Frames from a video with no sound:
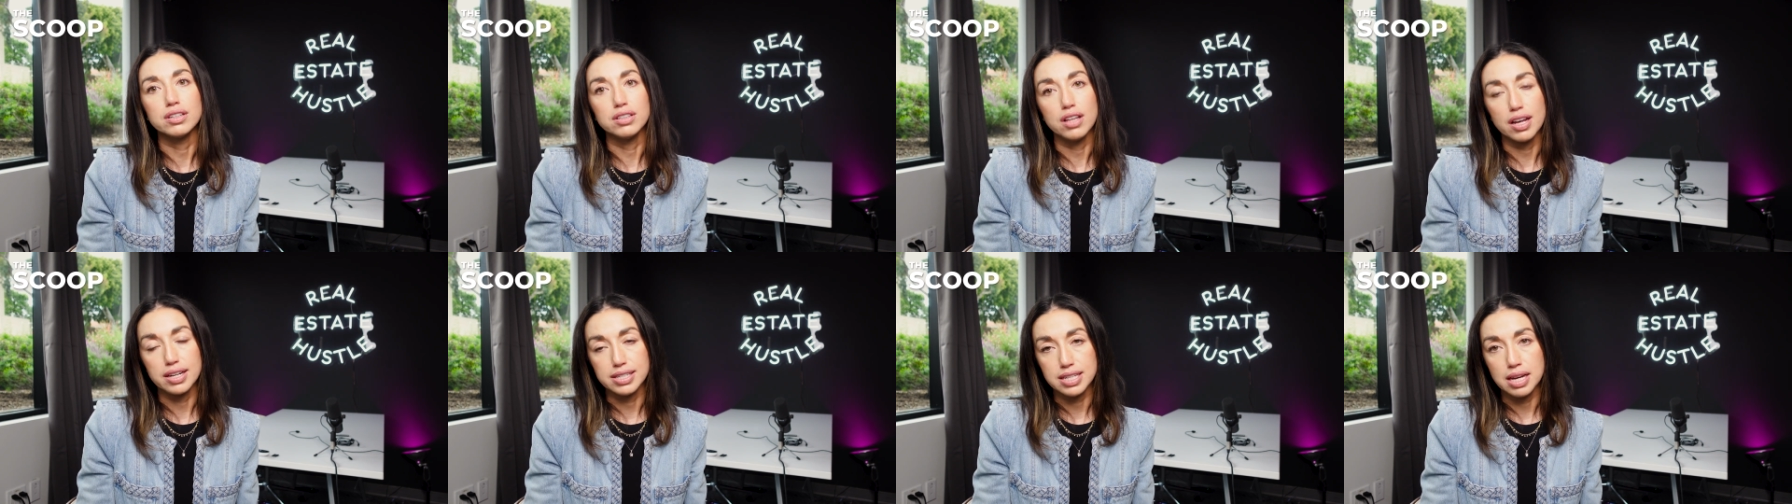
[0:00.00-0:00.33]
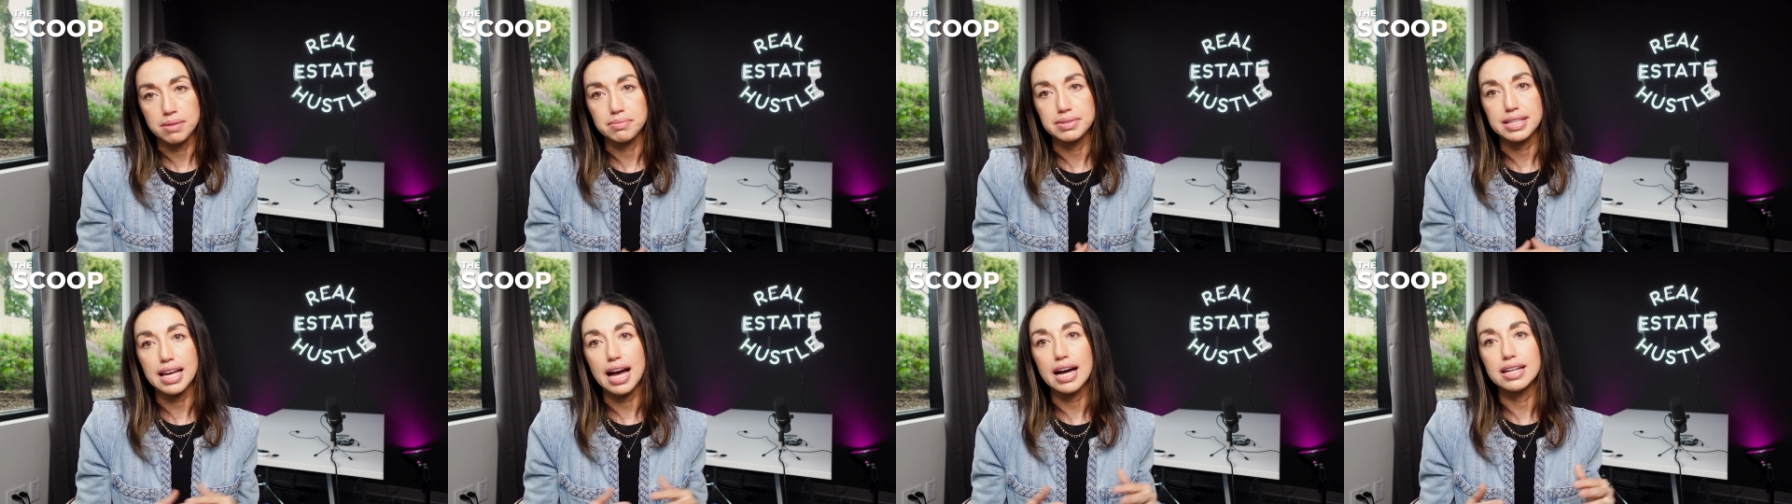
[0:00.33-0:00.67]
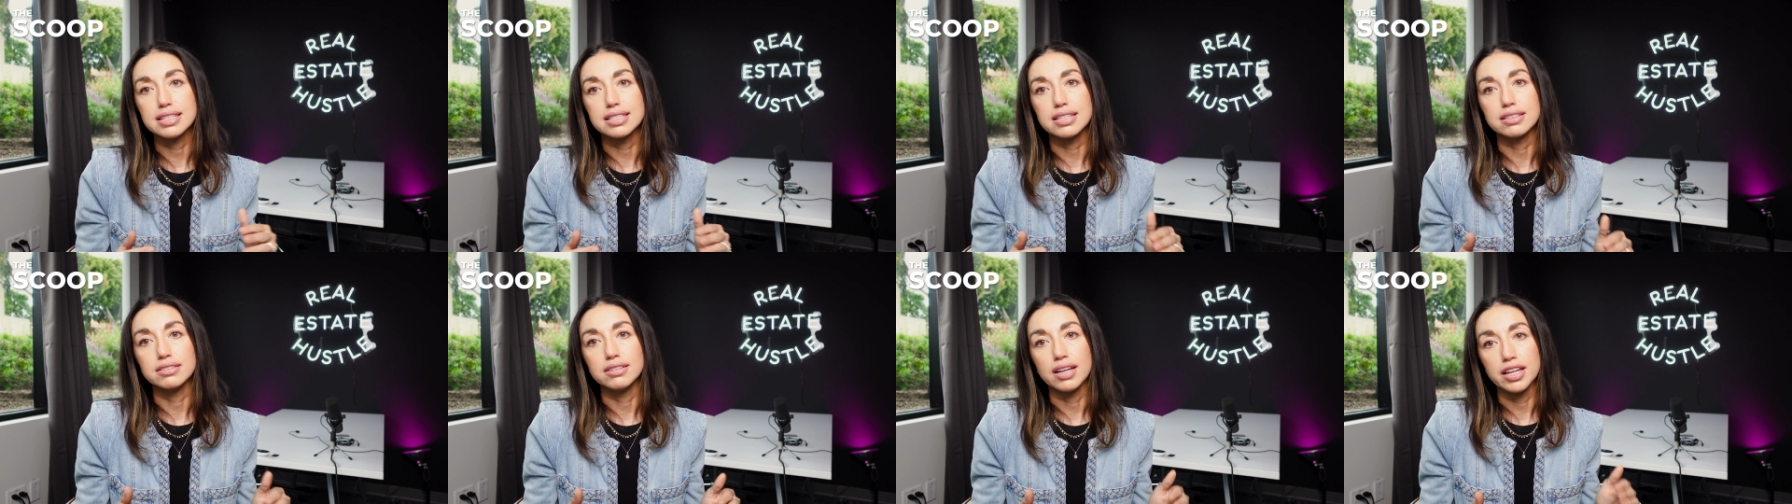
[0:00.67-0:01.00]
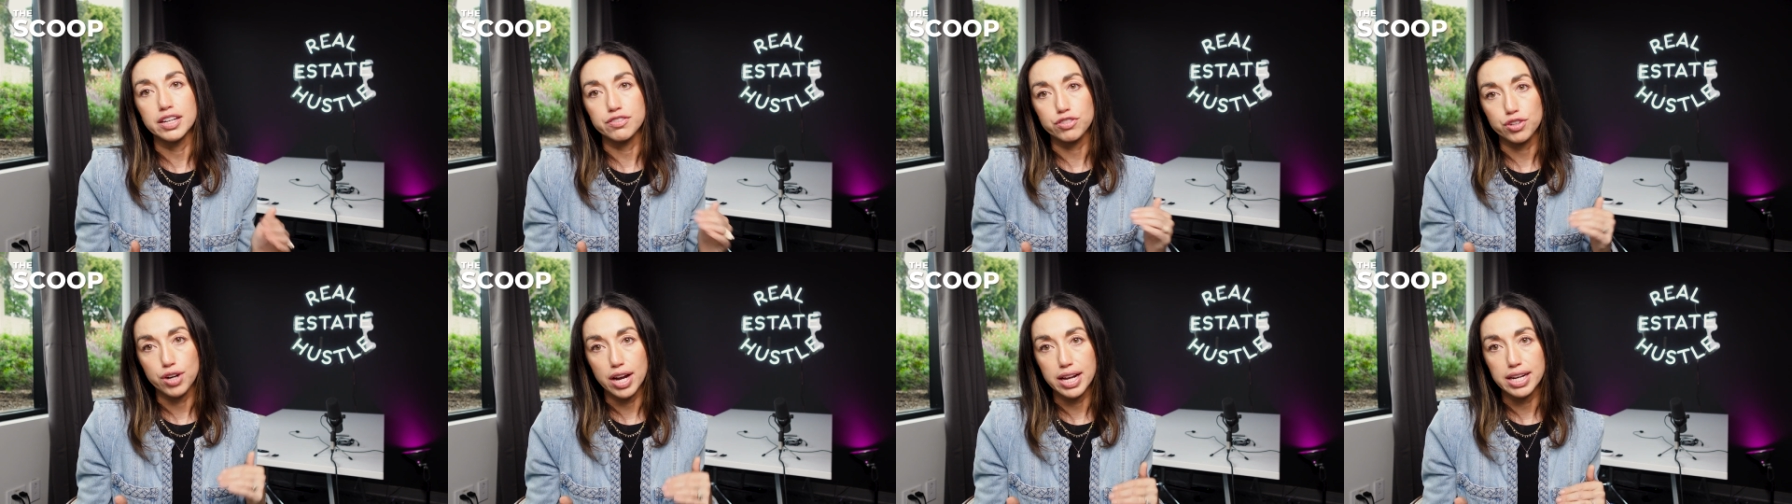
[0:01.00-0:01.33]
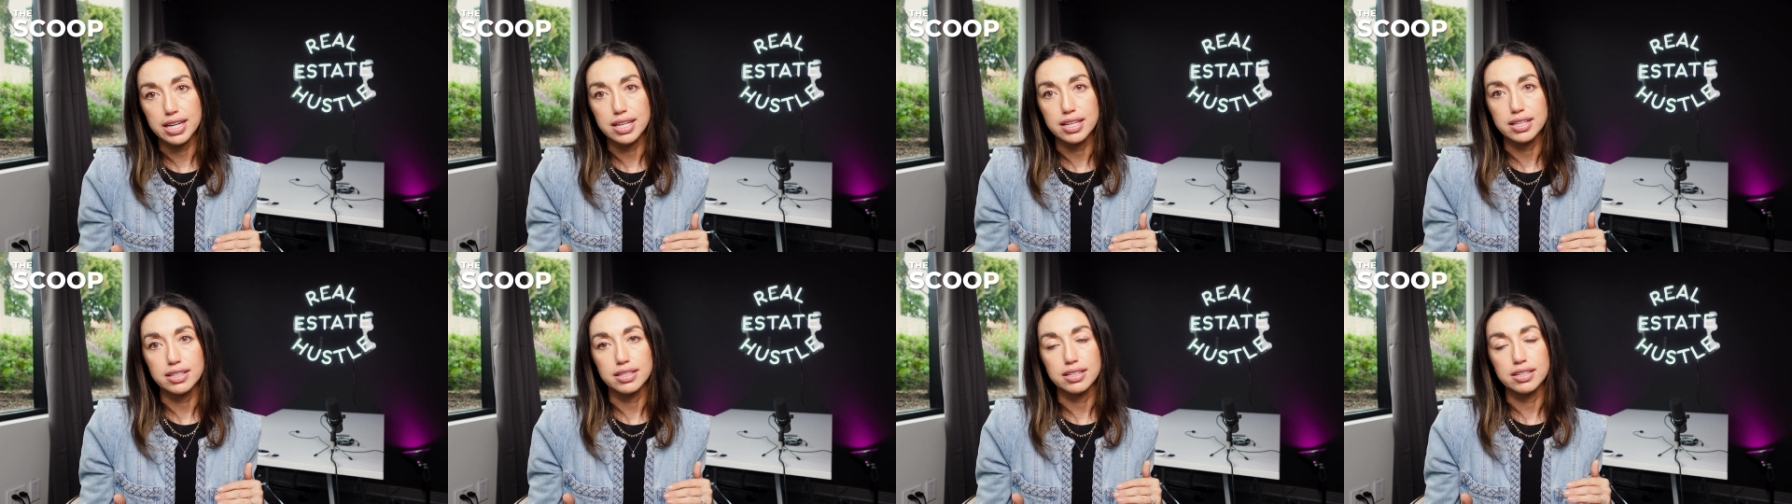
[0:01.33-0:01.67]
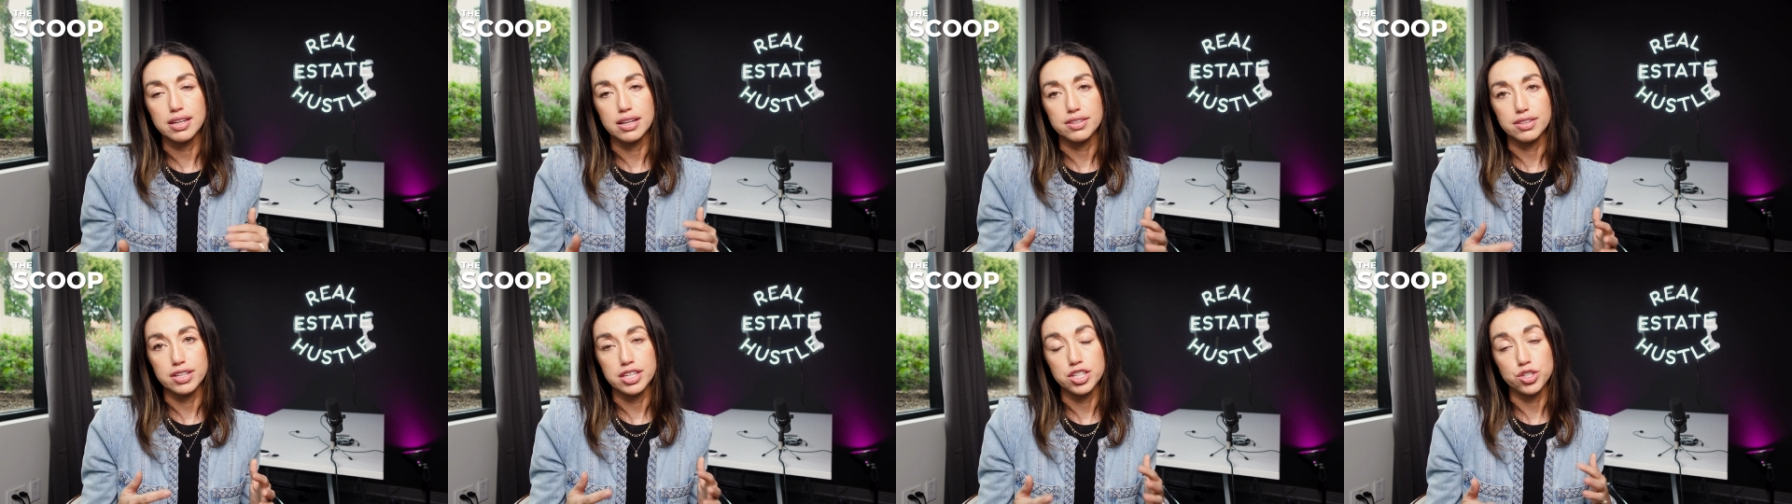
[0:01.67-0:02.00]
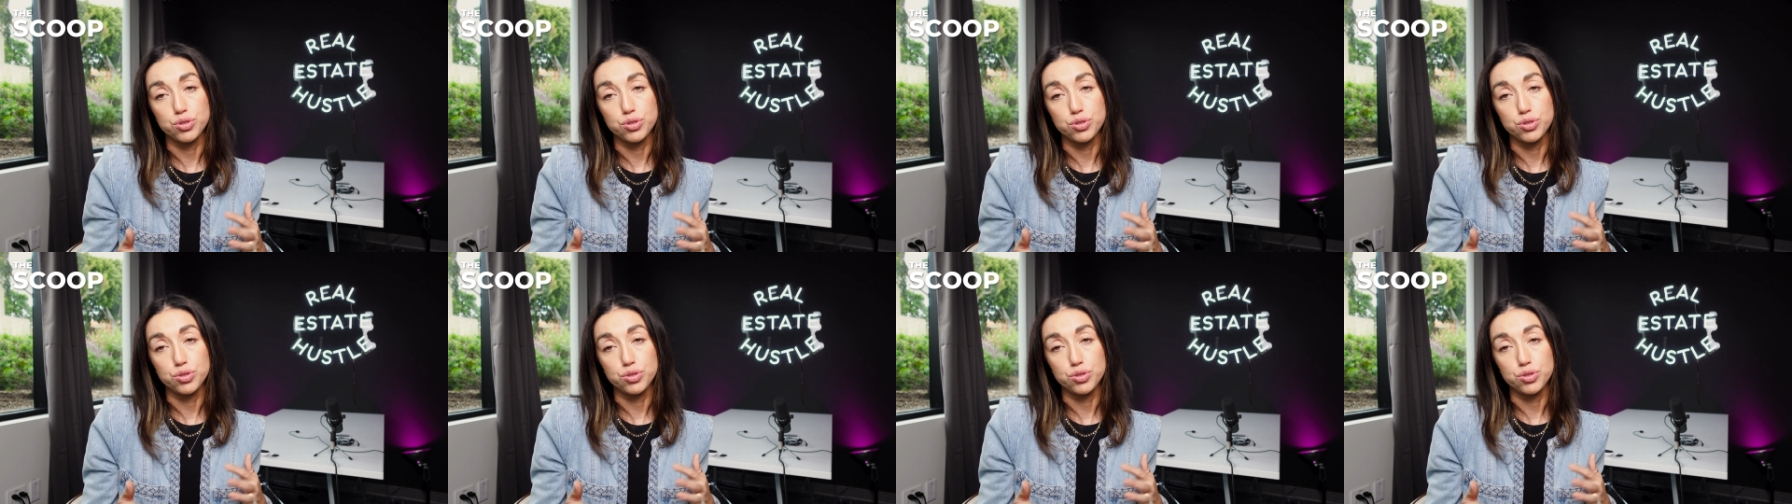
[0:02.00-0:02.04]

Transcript: a lot of times that line of credit, the